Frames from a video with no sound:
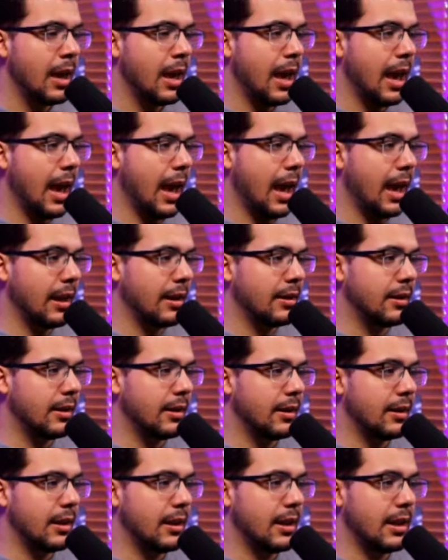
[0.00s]
And
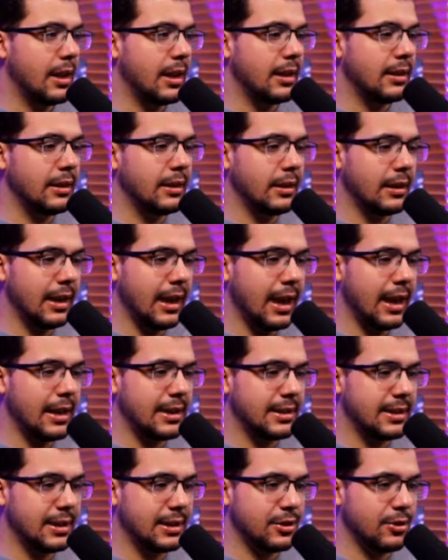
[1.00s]
in case
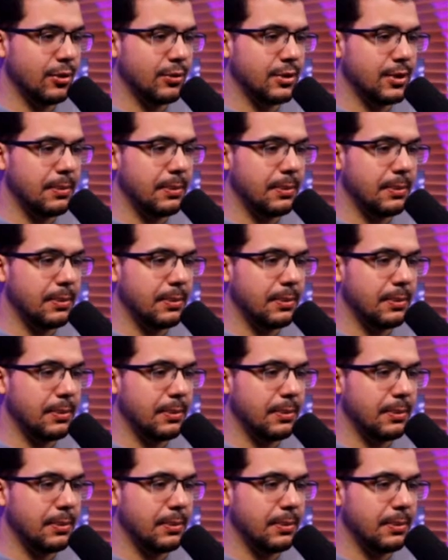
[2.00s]
it shows up